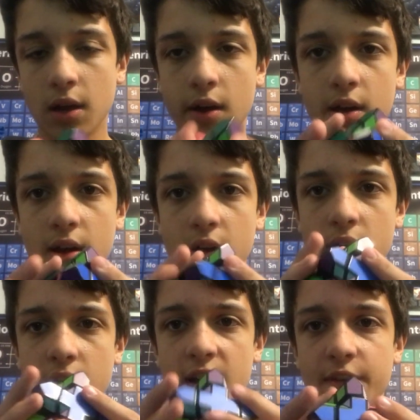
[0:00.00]

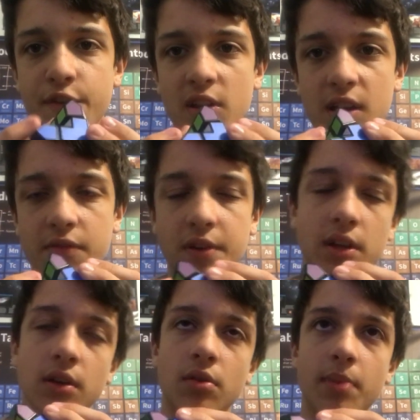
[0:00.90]
I feel like if I
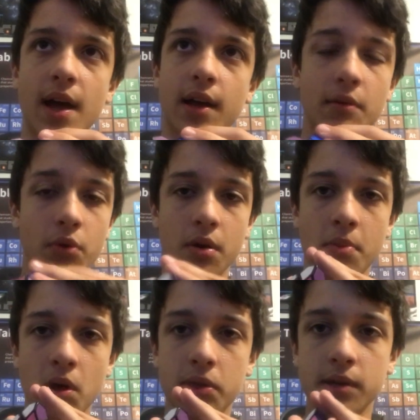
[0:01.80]
could go back, I wouldn't have
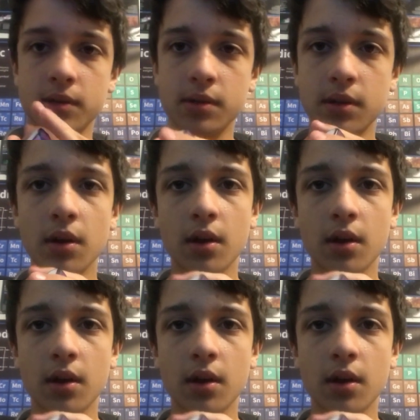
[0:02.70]
bought this.